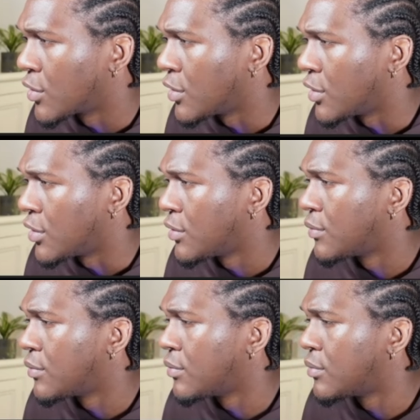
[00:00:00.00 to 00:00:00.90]
Okay.
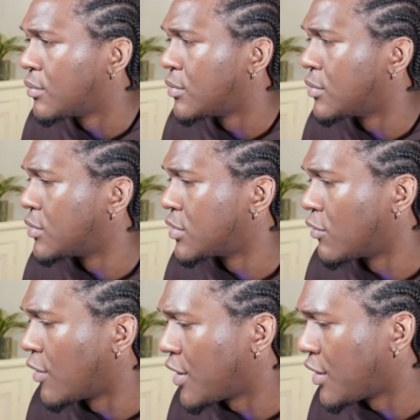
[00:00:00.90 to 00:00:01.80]

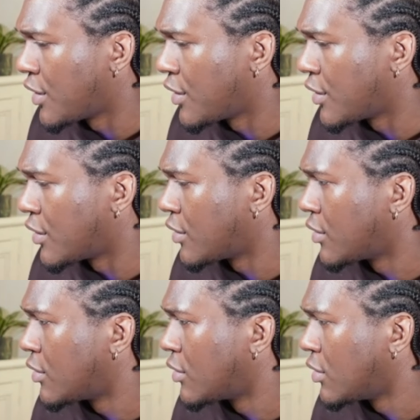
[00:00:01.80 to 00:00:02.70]
So right here,
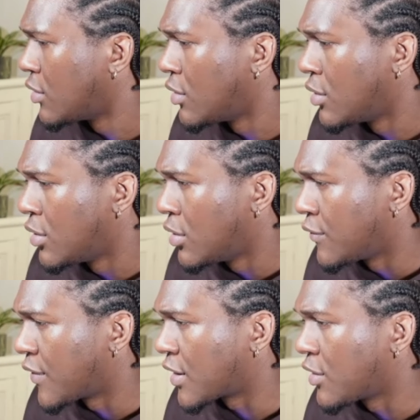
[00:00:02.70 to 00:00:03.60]

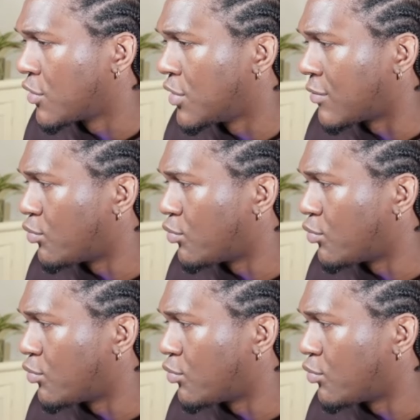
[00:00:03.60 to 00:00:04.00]
if I click